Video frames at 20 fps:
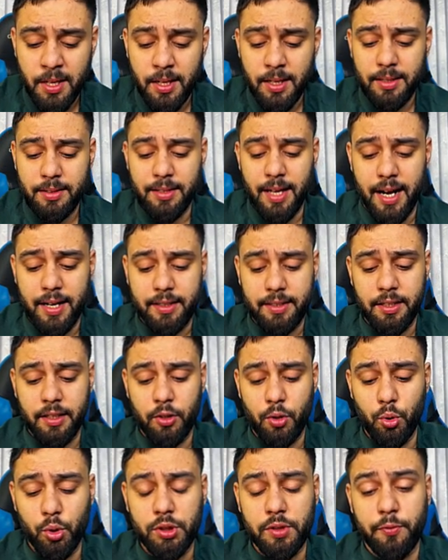That
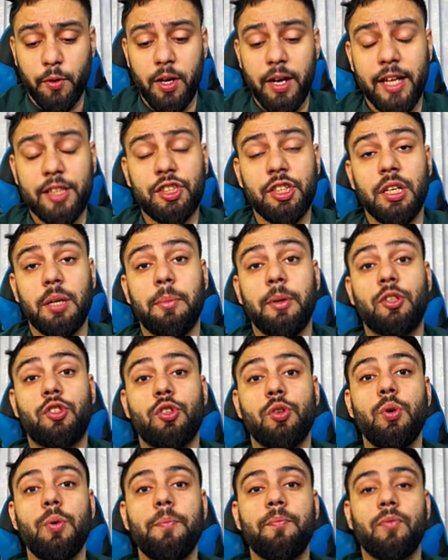concludes for lecture number
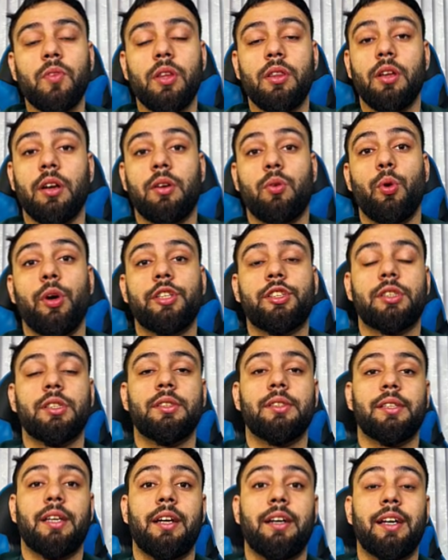2, the questions
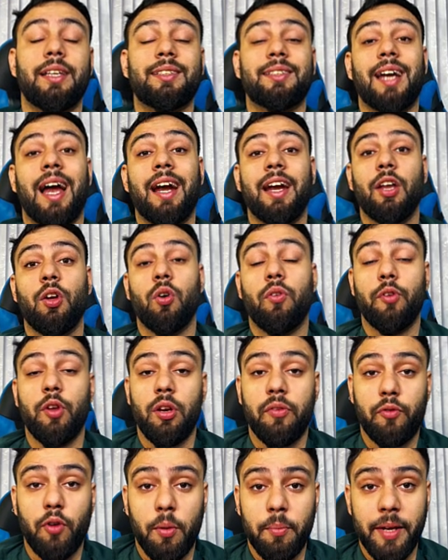and understanding of
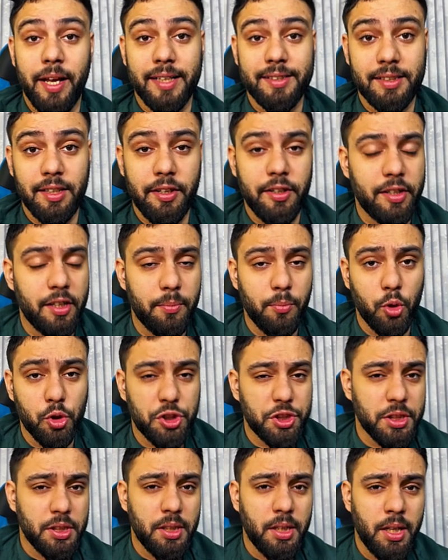uniformly accelerated
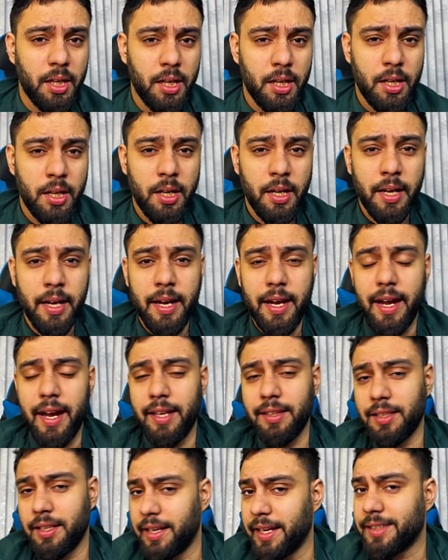motion. In
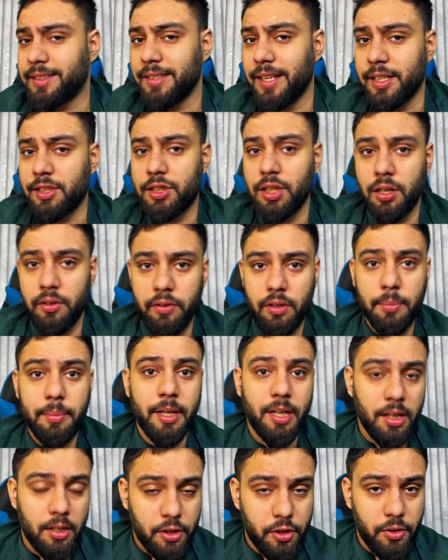the next lecture, we'll be
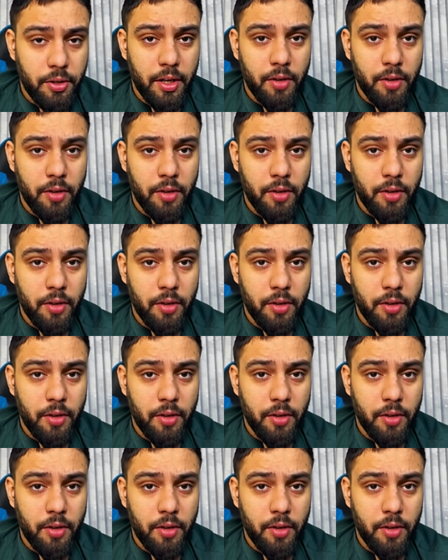continuing